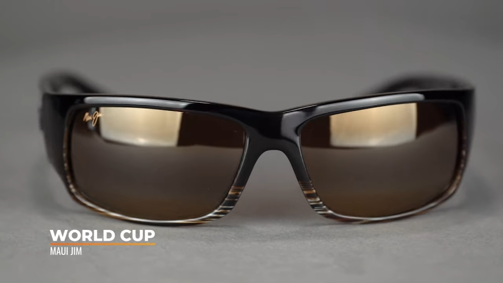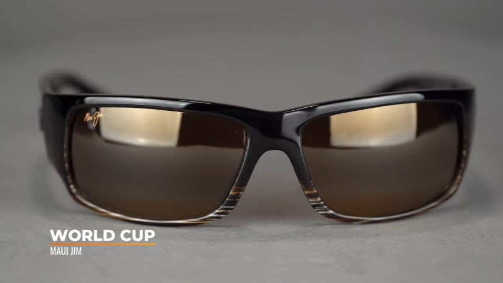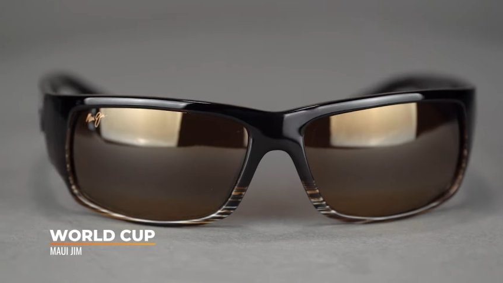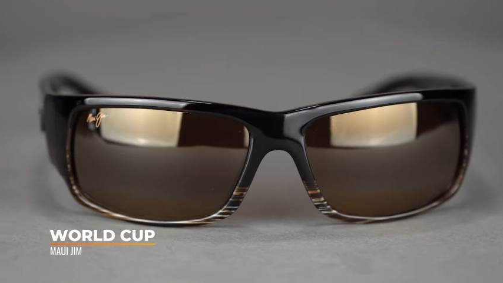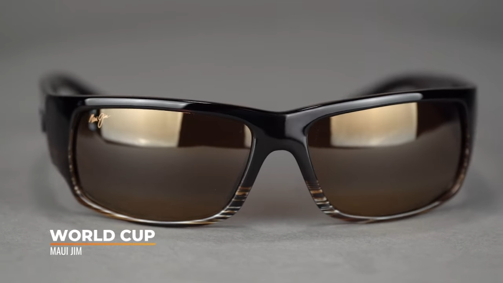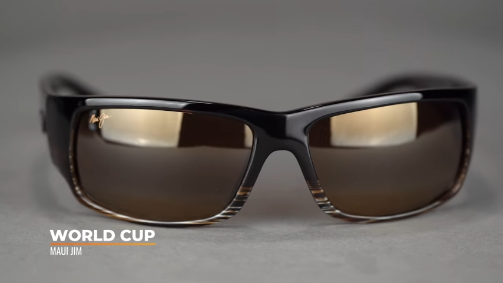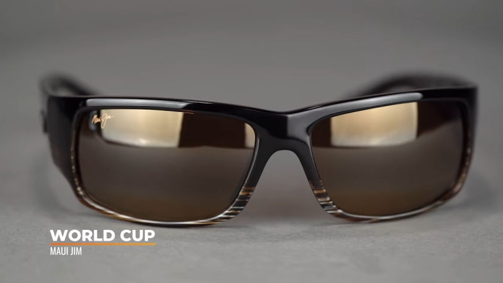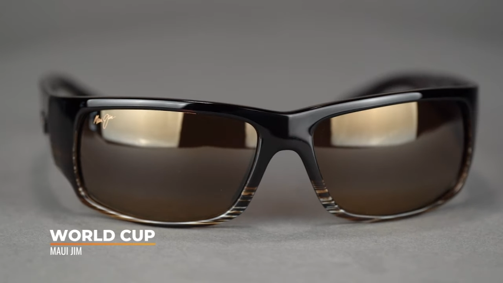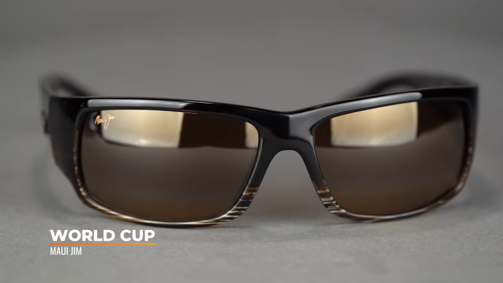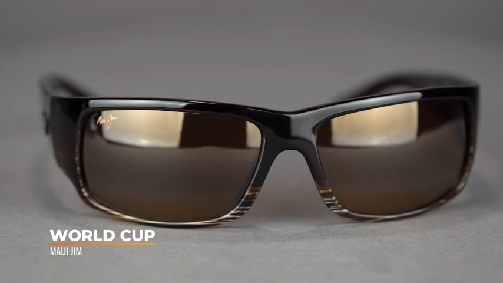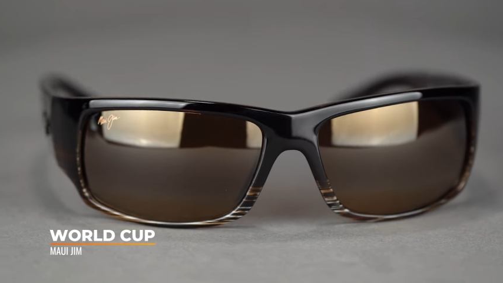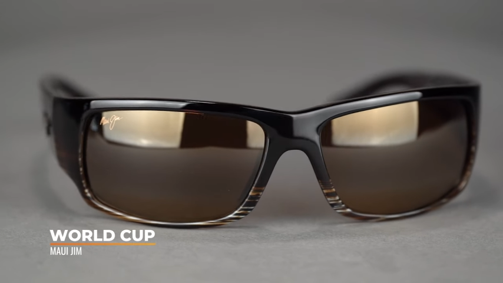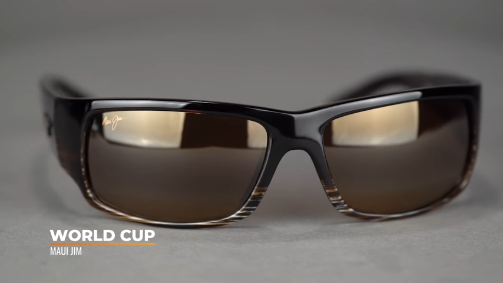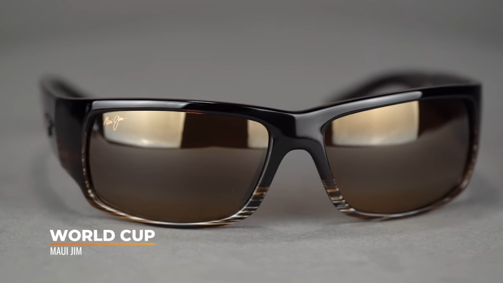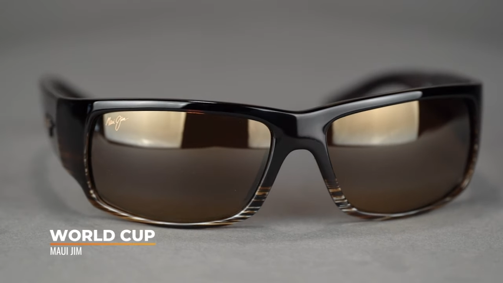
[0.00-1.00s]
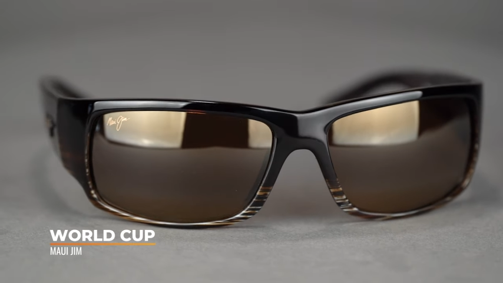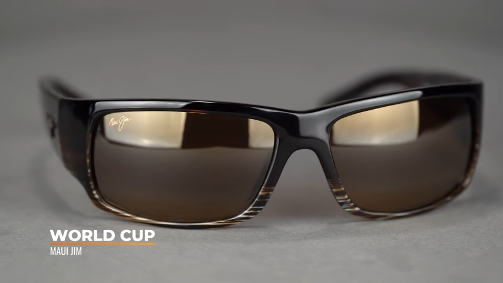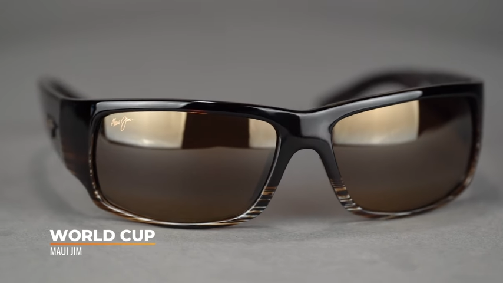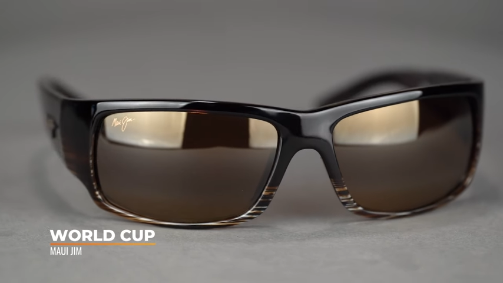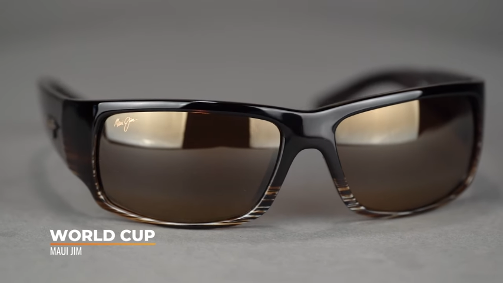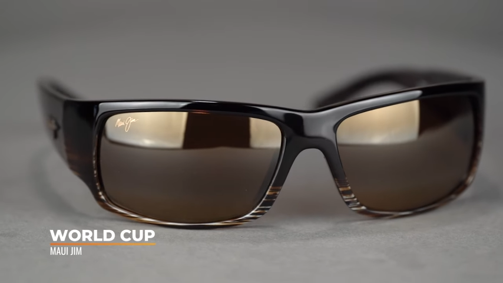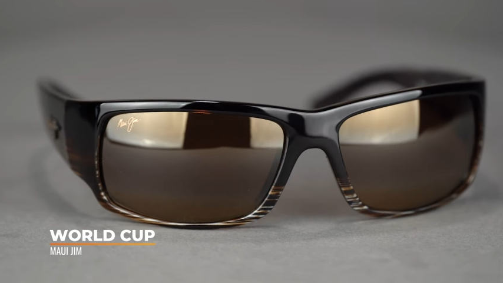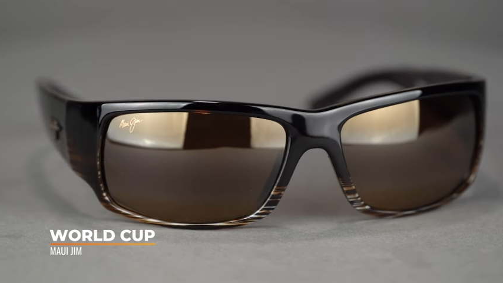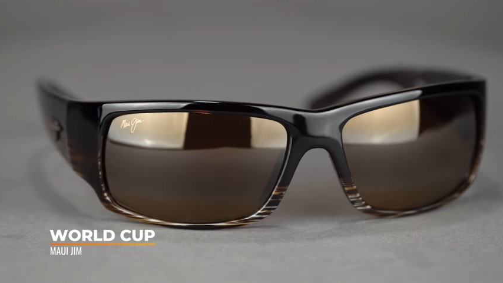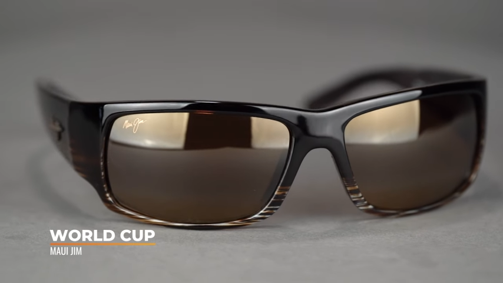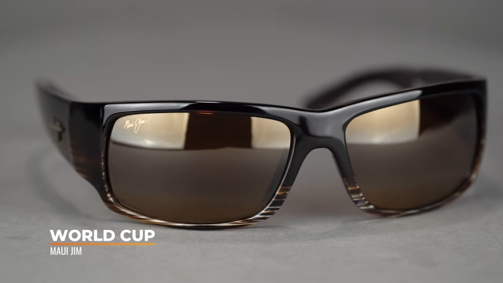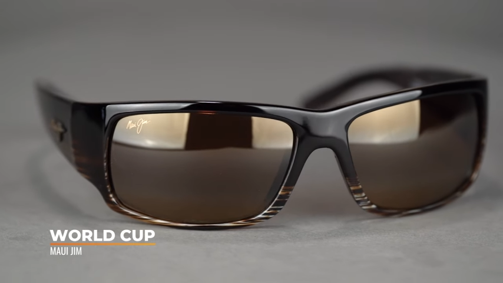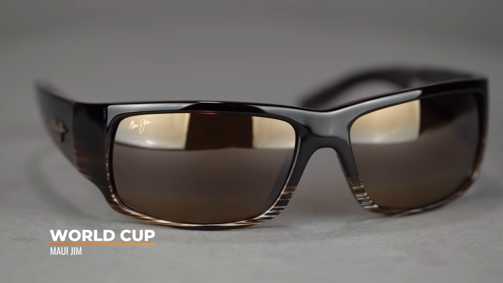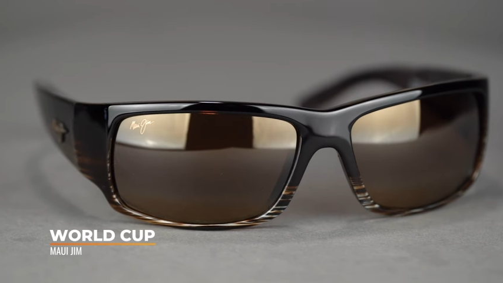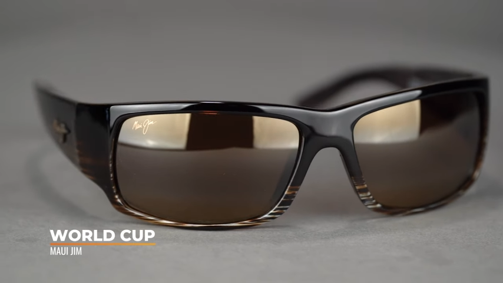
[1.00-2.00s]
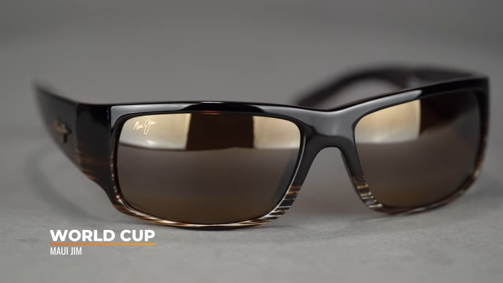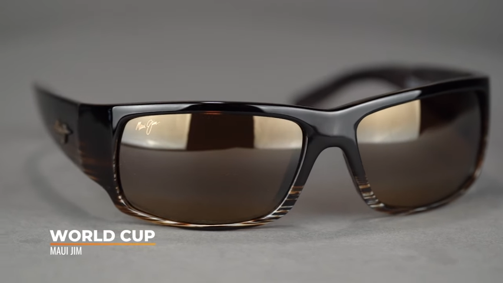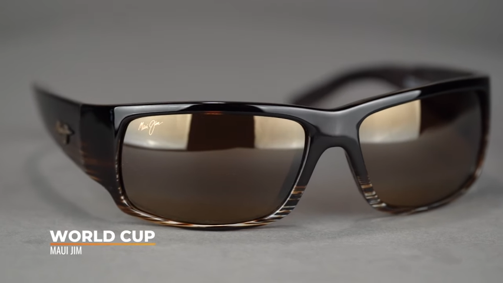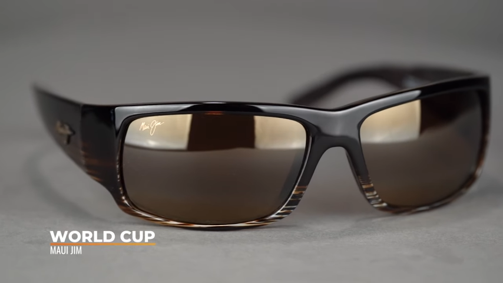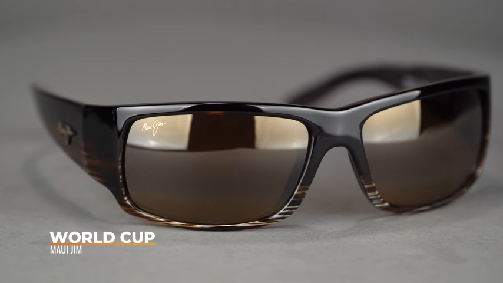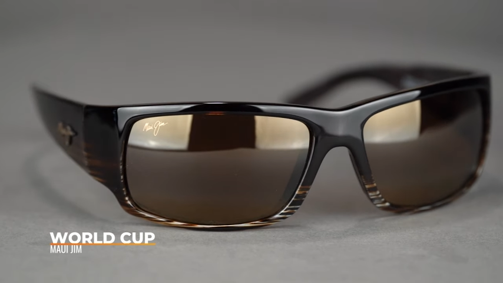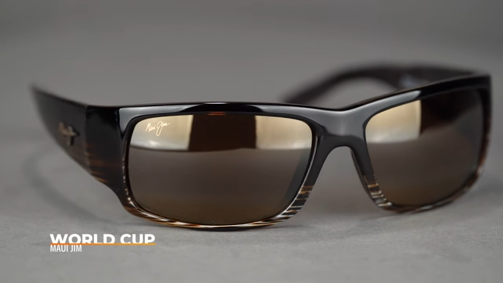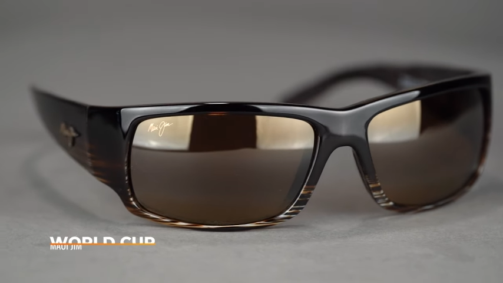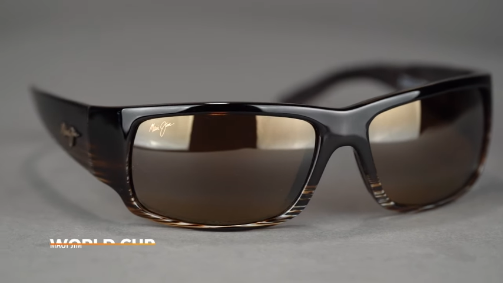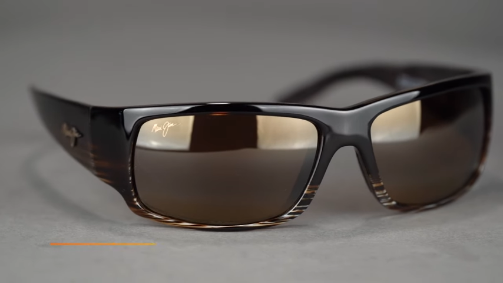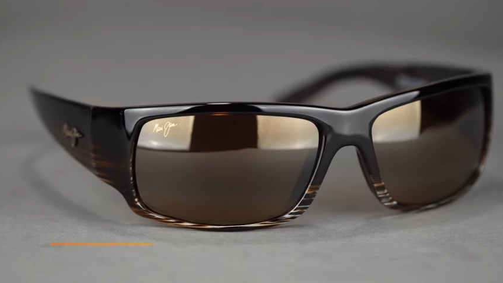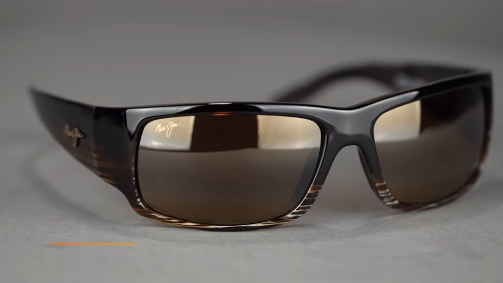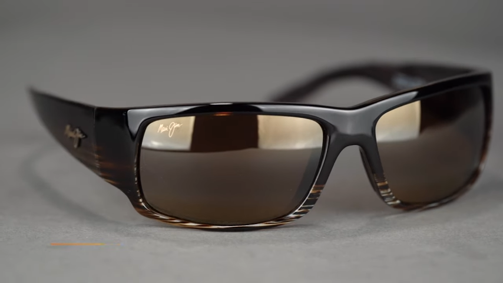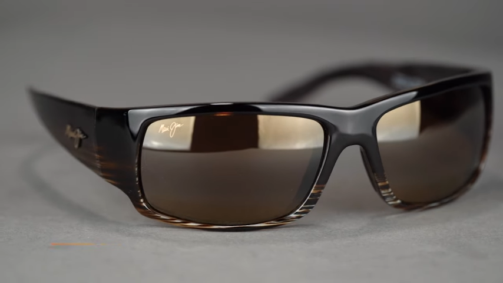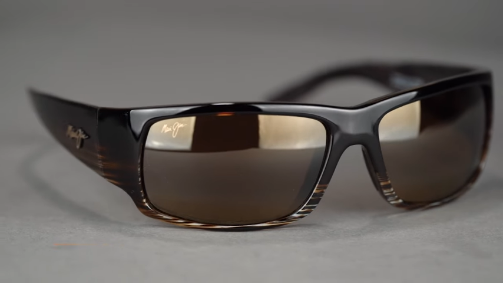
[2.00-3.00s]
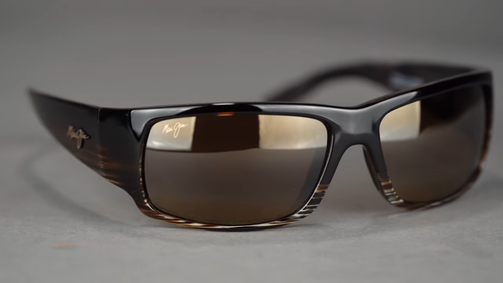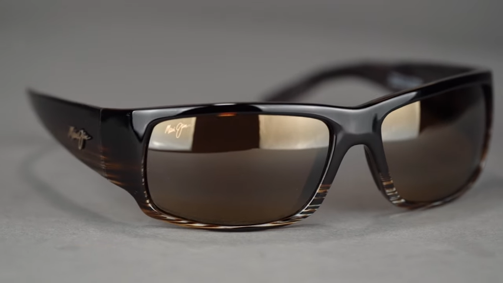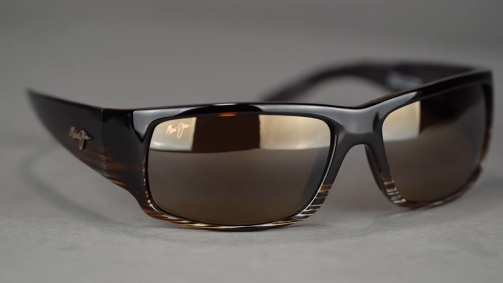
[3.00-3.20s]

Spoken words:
Nobody's mouth can be seen.